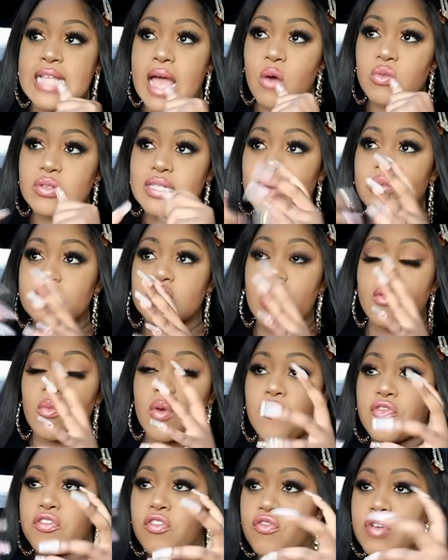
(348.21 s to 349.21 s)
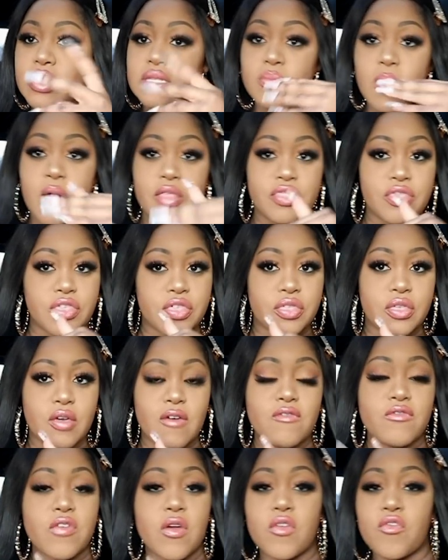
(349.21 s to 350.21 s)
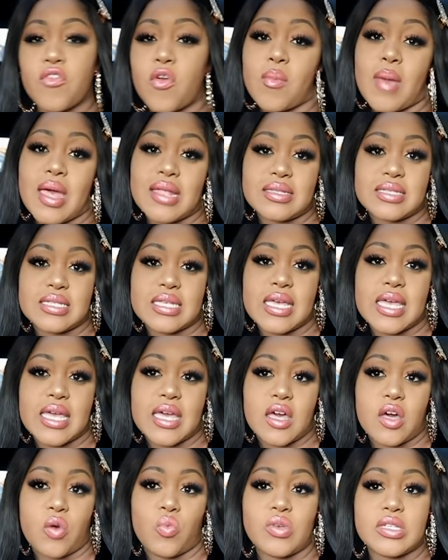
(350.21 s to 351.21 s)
I would say it was going well for the first month. Very romantic.